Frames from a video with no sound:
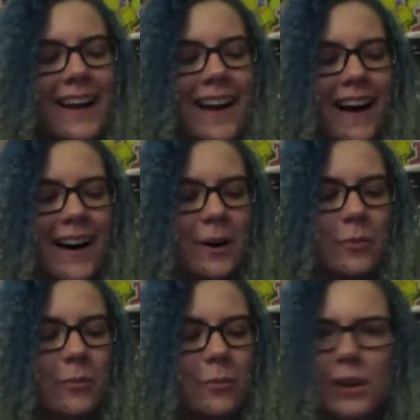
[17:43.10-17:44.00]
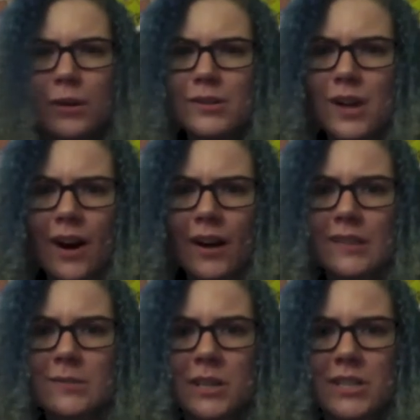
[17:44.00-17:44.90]
We don't talk
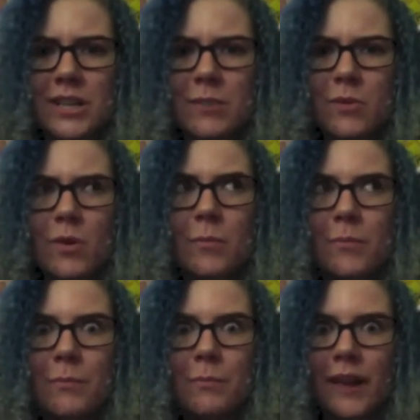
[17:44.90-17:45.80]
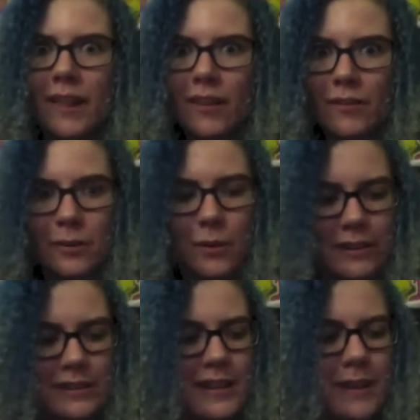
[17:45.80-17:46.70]
as much anymore, but I love you all
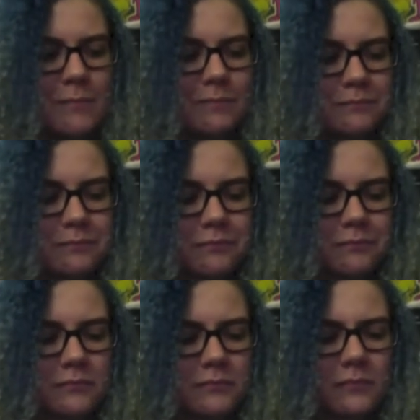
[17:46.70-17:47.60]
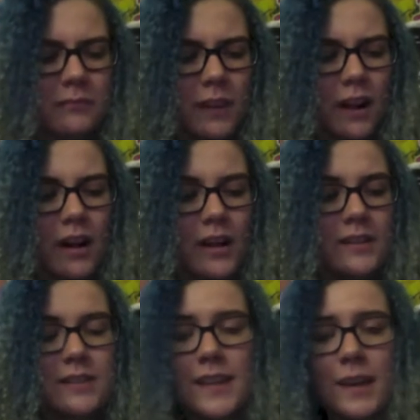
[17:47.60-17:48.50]
the same.
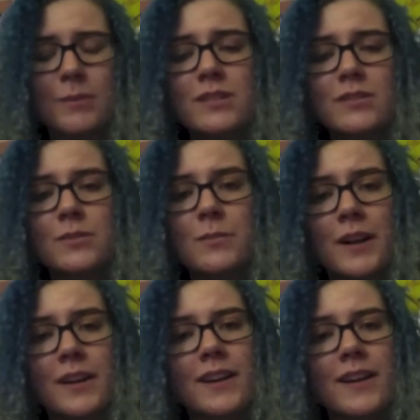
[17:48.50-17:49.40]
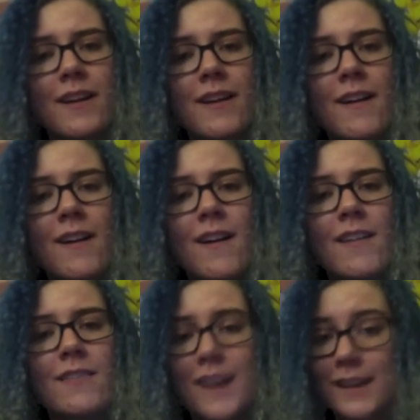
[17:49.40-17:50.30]
Take Me to Shippuden,
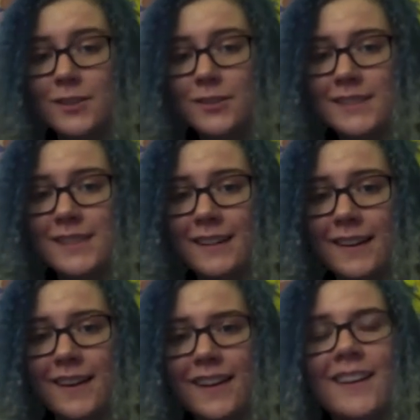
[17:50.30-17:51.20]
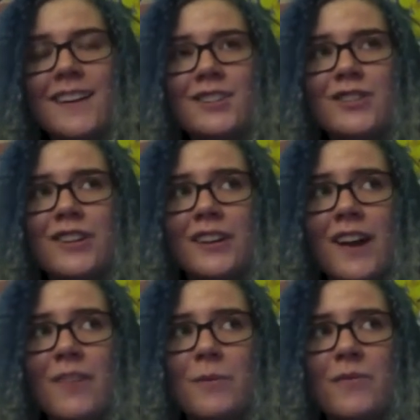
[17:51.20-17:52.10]
that's Christina. She and
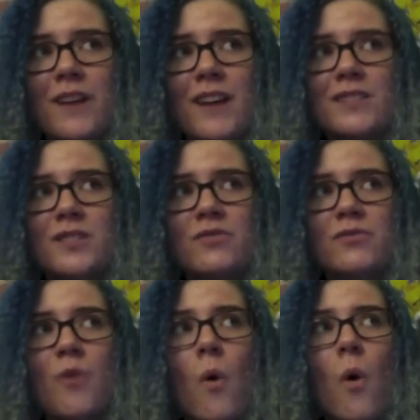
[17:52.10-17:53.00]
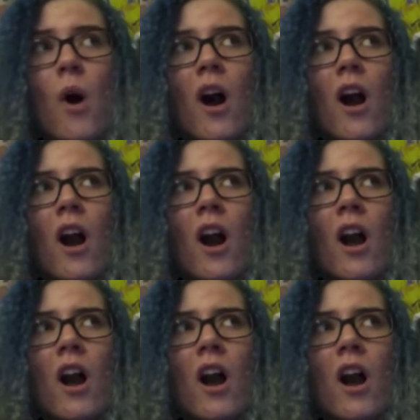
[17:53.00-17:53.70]
I have been friends for